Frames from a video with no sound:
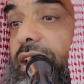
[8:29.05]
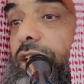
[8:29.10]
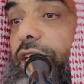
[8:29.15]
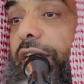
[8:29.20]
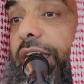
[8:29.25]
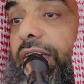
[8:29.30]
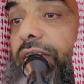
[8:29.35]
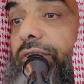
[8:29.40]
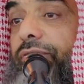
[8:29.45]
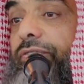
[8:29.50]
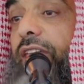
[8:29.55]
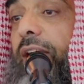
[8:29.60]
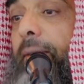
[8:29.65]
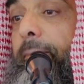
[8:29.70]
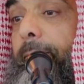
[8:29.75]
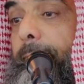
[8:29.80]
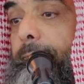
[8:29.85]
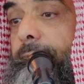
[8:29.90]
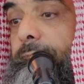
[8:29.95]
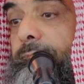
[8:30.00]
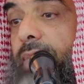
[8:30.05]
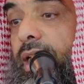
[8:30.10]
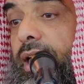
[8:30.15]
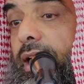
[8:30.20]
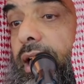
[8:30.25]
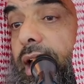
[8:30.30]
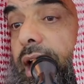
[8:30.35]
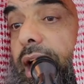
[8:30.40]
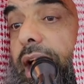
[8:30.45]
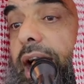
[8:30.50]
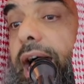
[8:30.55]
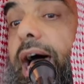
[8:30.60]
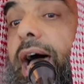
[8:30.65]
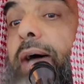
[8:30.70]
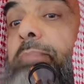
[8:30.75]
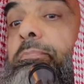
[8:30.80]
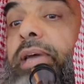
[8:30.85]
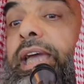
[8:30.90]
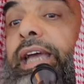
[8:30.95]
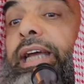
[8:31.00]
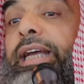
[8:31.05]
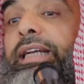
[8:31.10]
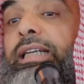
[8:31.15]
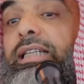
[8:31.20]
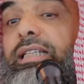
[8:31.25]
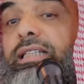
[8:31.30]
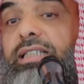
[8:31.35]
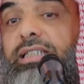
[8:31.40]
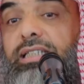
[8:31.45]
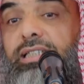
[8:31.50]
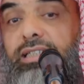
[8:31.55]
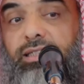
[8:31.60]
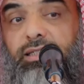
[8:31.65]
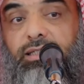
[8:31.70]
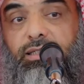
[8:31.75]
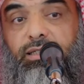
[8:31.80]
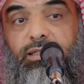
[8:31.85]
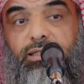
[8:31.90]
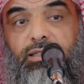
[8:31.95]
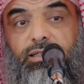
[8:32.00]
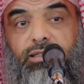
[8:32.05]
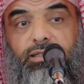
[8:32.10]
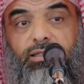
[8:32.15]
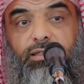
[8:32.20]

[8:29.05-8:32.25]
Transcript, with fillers: gave them a means,